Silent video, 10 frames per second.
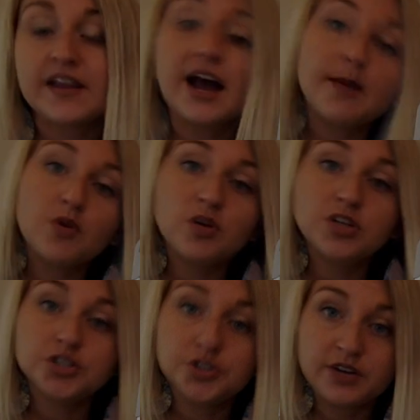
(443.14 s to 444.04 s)
that I'm going
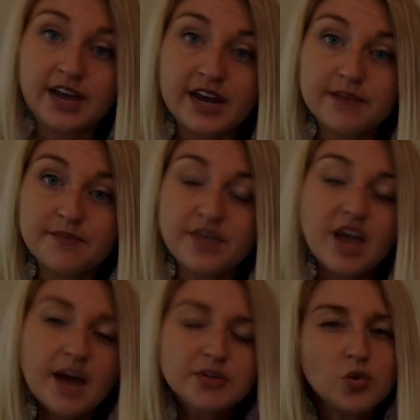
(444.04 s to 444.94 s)
to create,
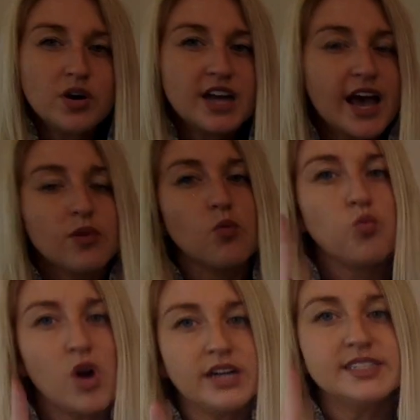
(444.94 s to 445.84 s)
I'm just going to add
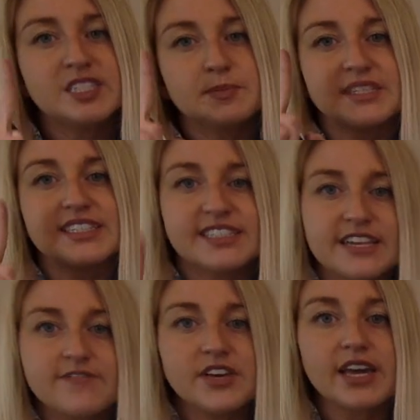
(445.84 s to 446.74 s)
one
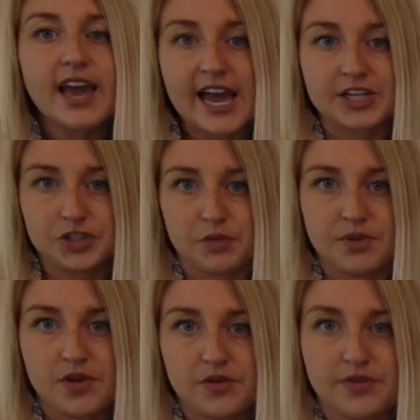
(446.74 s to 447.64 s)
specific
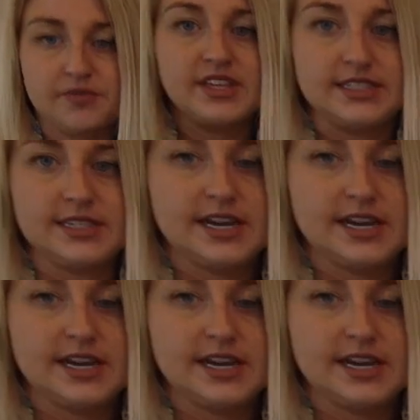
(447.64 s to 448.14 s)
attribute this